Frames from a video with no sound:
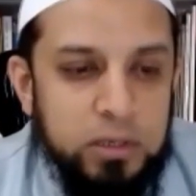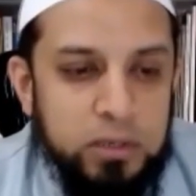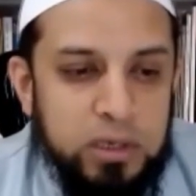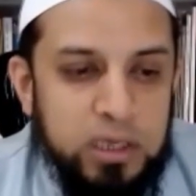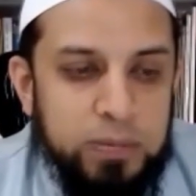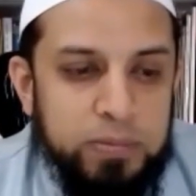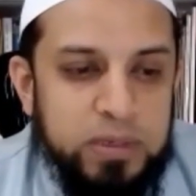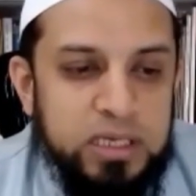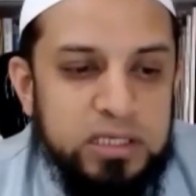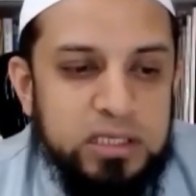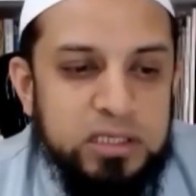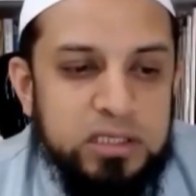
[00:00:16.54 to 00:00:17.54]
It
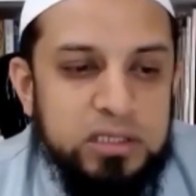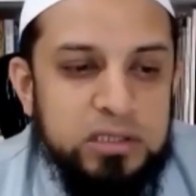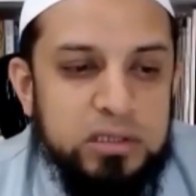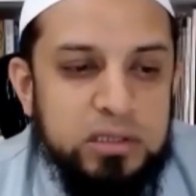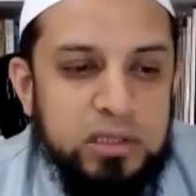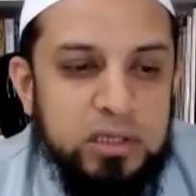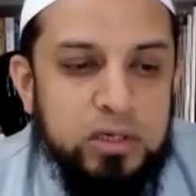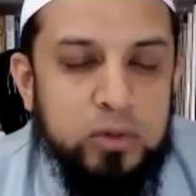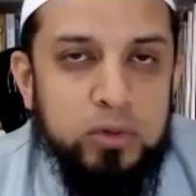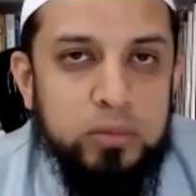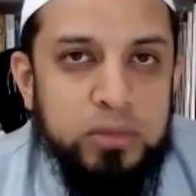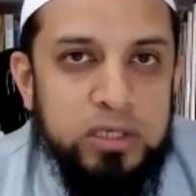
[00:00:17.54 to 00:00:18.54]
pleases the
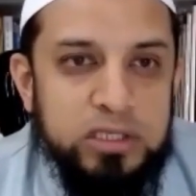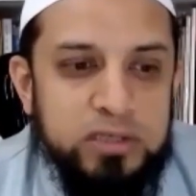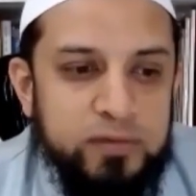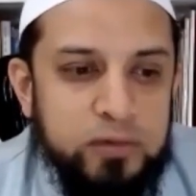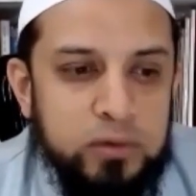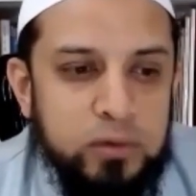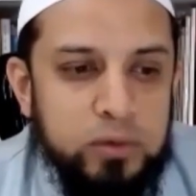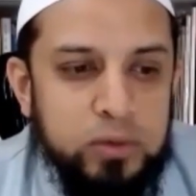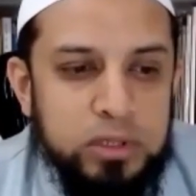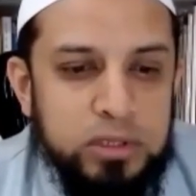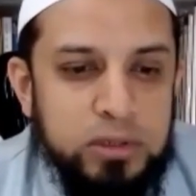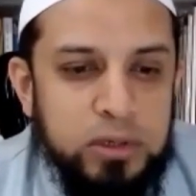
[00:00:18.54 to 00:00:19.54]
all-merciful
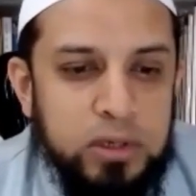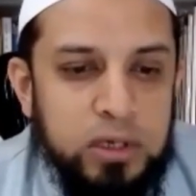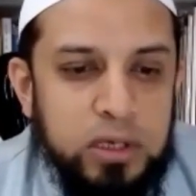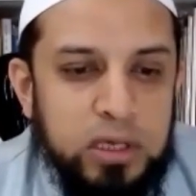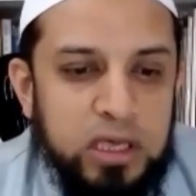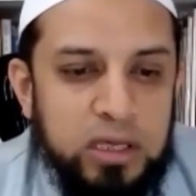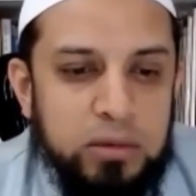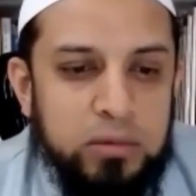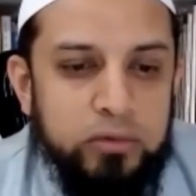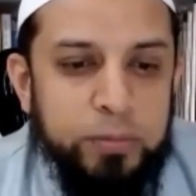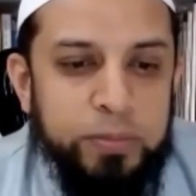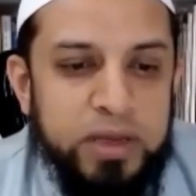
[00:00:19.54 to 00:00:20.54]
Lord. It
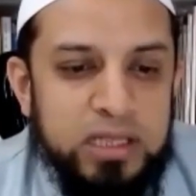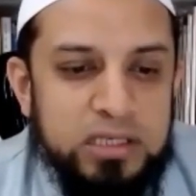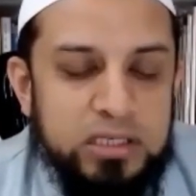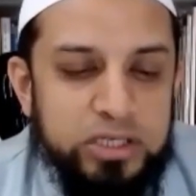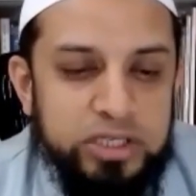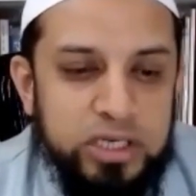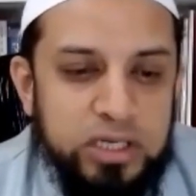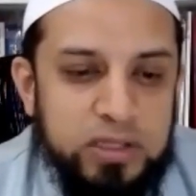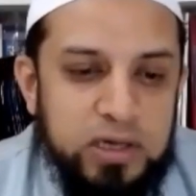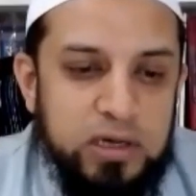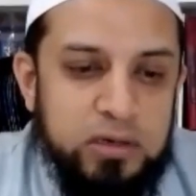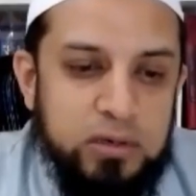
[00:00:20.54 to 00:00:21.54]
repels the
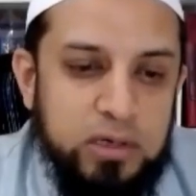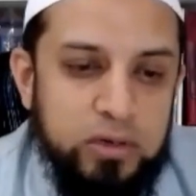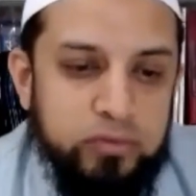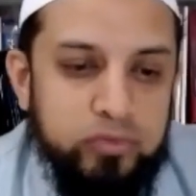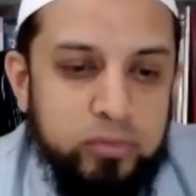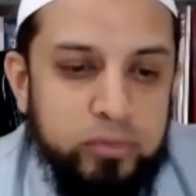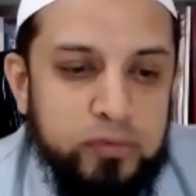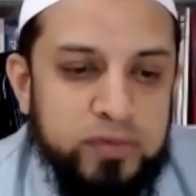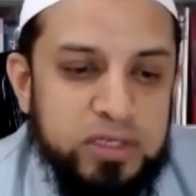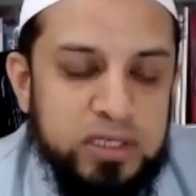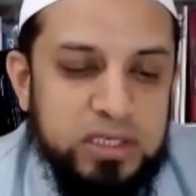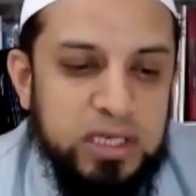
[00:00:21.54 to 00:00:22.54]
shaitan. It
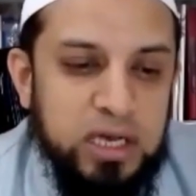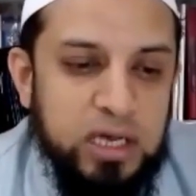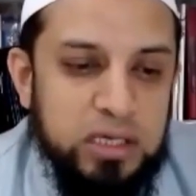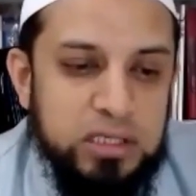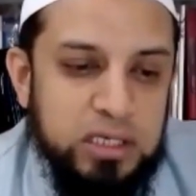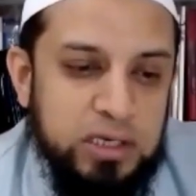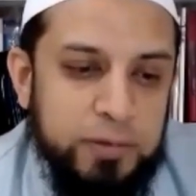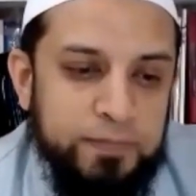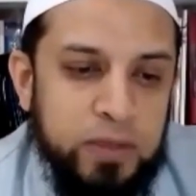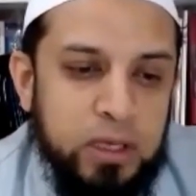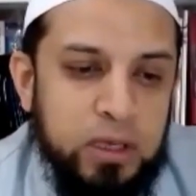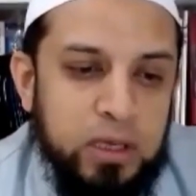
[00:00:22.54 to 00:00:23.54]
removes anxiety.
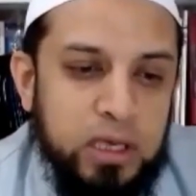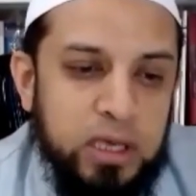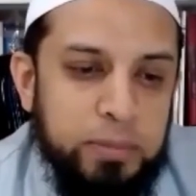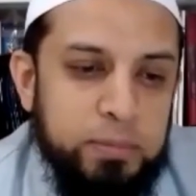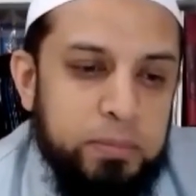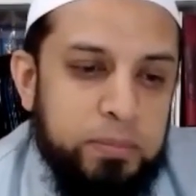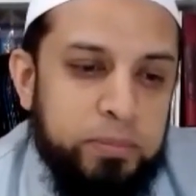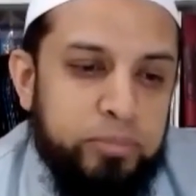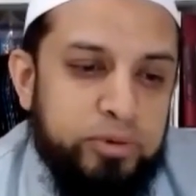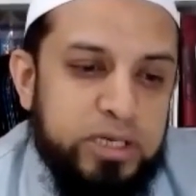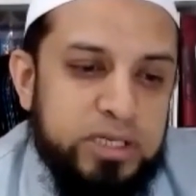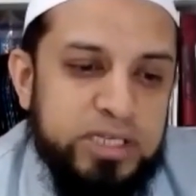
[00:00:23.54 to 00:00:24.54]
It
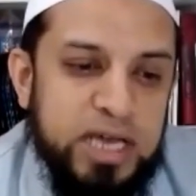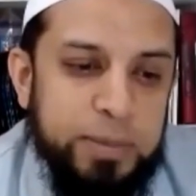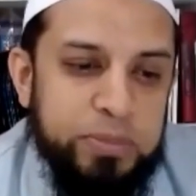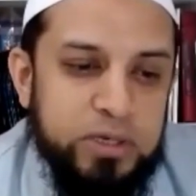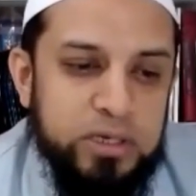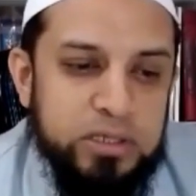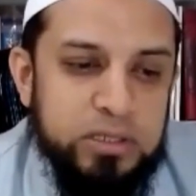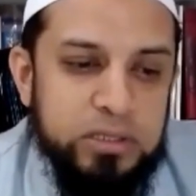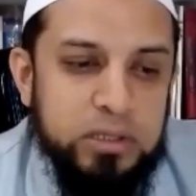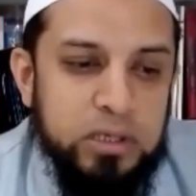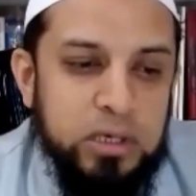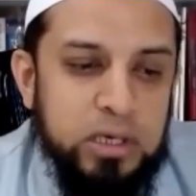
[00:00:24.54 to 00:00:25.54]
breeds
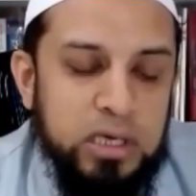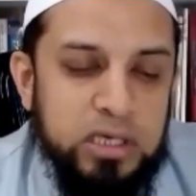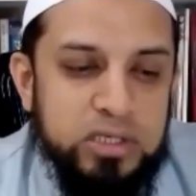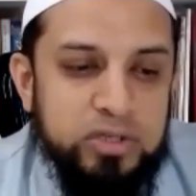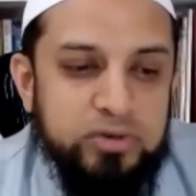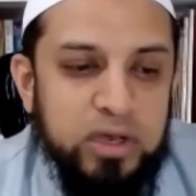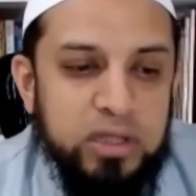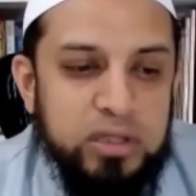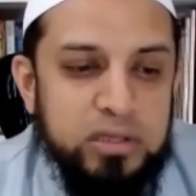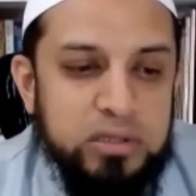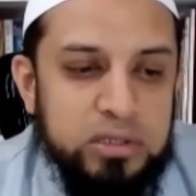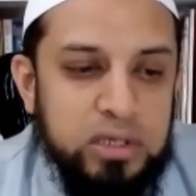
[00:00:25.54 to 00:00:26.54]
happiness. It
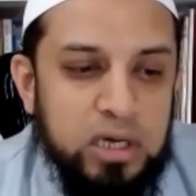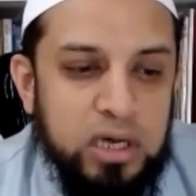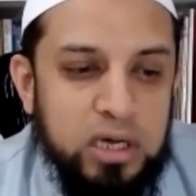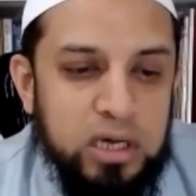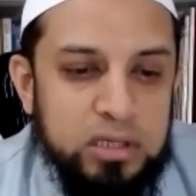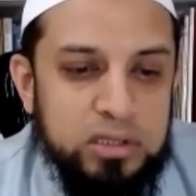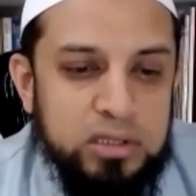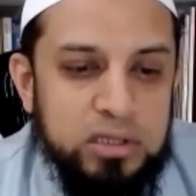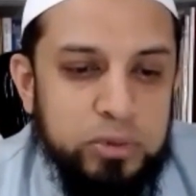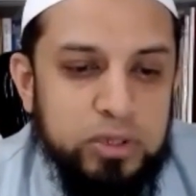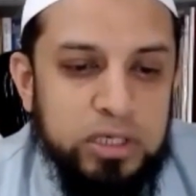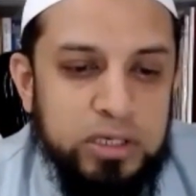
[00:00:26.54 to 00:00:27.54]
strengthens the heart and the
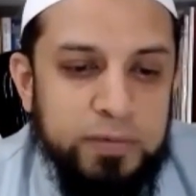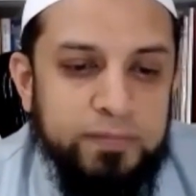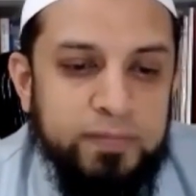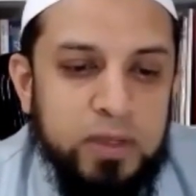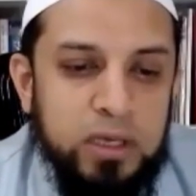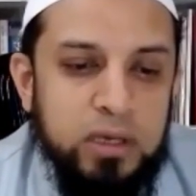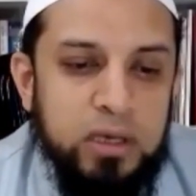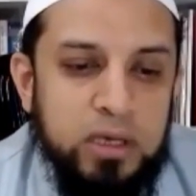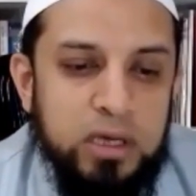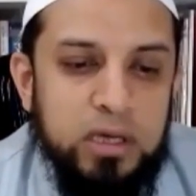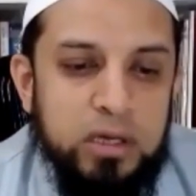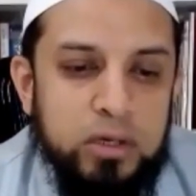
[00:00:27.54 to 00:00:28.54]
body.
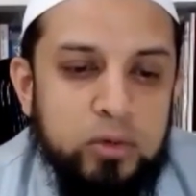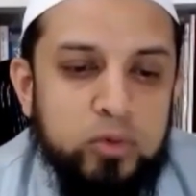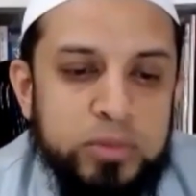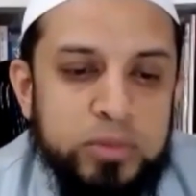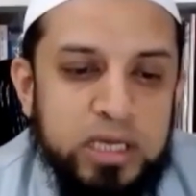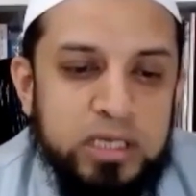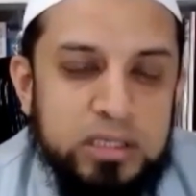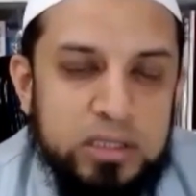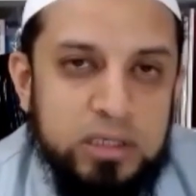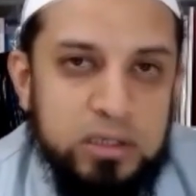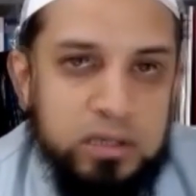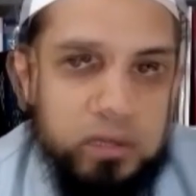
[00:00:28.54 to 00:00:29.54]
It illuminates
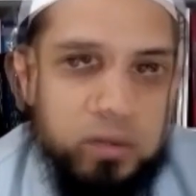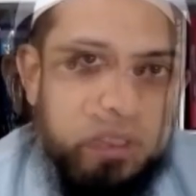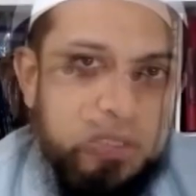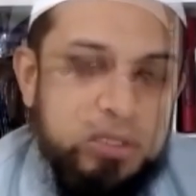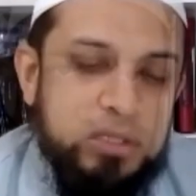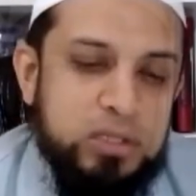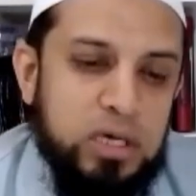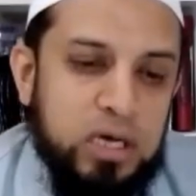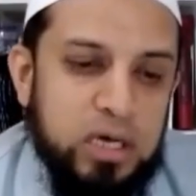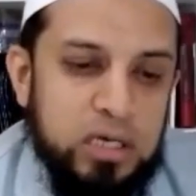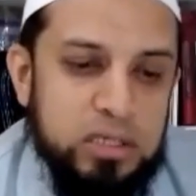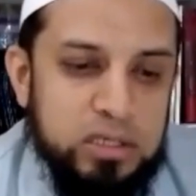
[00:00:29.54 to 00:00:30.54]
one's
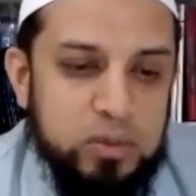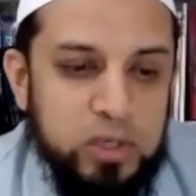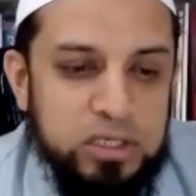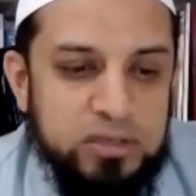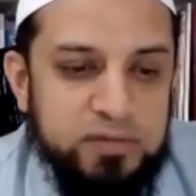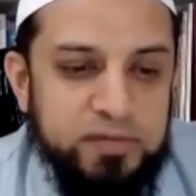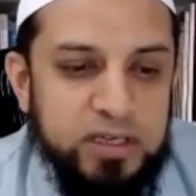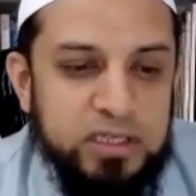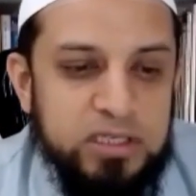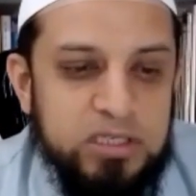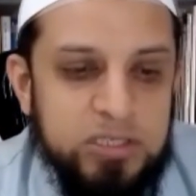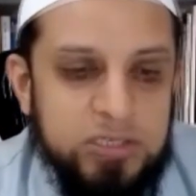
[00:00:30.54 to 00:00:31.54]
heart and one's
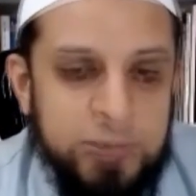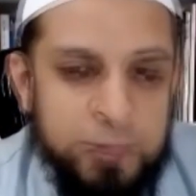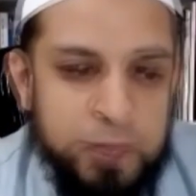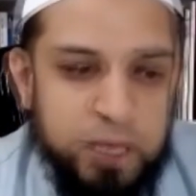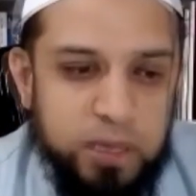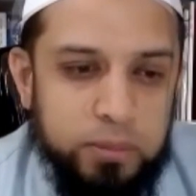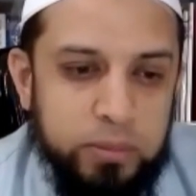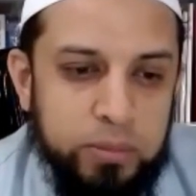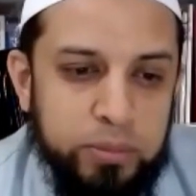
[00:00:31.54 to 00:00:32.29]
face. It